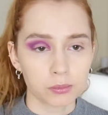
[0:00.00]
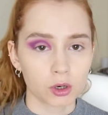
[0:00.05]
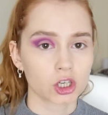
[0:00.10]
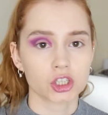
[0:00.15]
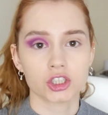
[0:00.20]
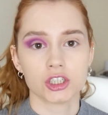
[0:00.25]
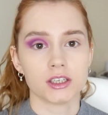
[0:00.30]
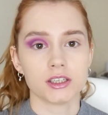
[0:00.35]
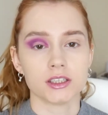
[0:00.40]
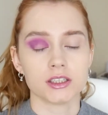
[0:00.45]

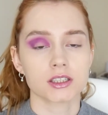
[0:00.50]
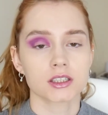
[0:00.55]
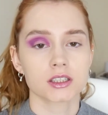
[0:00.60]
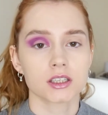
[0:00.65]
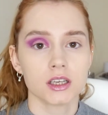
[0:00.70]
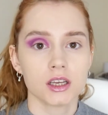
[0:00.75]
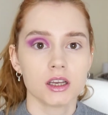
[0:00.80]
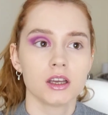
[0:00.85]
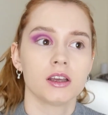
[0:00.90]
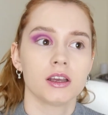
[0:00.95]

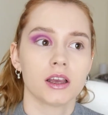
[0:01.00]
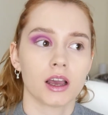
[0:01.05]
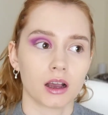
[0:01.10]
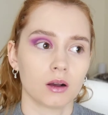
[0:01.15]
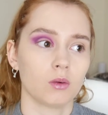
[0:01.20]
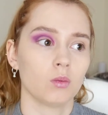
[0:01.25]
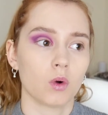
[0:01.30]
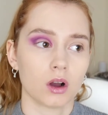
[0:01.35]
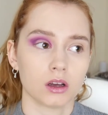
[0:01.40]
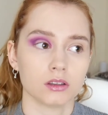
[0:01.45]
brushes
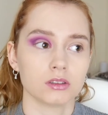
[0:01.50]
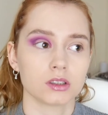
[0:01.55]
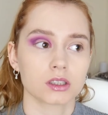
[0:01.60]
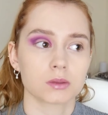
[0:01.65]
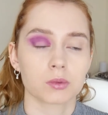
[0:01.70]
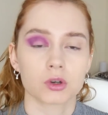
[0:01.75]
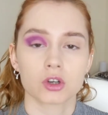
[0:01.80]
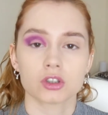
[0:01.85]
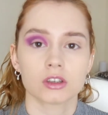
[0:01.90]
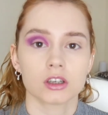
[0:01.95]
at once,
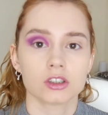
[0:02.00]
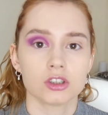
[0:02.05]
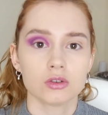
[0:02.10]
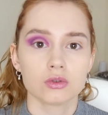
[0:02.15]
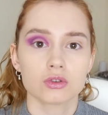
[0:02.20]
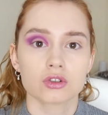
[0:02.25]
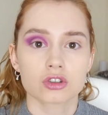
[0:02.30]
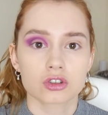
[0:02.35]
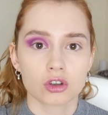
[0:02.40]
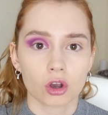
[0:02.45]
because I
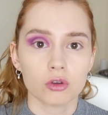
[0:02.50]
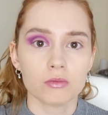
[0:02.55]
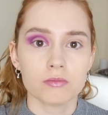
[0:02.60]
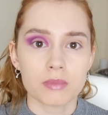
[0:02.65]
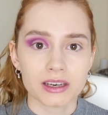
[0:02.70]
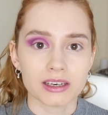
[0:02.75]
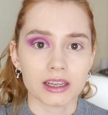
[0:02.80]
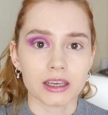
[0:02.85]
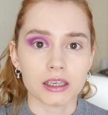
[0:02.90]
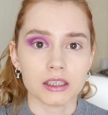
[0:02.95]
use so
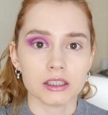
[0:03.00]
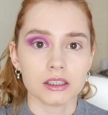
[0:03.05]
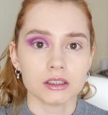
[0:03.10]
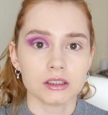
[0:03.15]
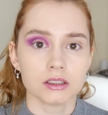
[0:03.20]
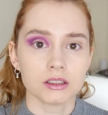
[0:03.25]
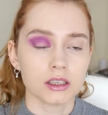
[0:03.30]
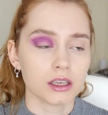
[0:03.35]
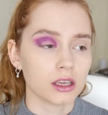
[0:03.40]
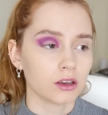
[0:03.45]
many
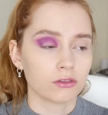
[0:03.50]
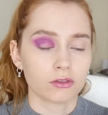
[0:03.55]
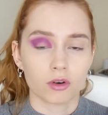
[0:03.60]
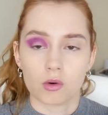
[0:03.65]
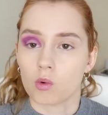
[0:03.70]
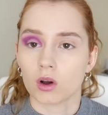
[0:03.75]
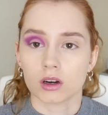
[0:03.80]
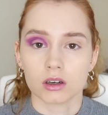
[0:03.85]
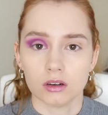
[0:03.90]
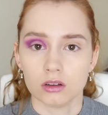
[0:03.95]
for
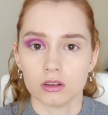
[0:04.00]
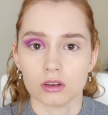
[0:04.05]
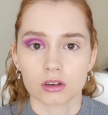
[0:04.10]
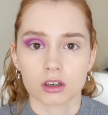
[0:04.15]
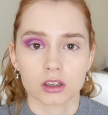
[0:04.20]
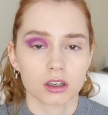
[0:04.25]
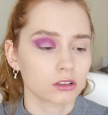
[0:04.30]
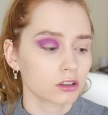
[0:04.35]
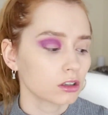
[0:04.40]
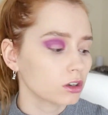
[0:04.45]
one
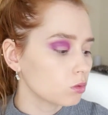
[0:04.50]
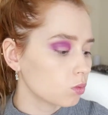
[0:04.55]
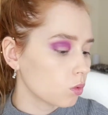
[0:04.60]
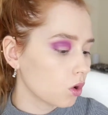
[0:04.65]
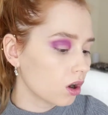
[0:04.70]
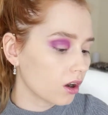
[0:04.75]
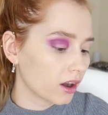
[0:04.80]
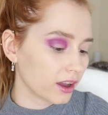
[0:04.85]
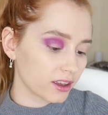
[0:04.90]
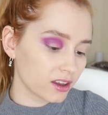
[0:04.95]
look. I don't know
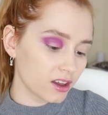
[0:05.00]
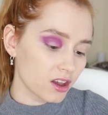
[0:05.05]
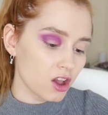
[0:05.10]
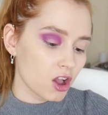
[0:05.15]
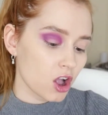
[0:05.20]
why.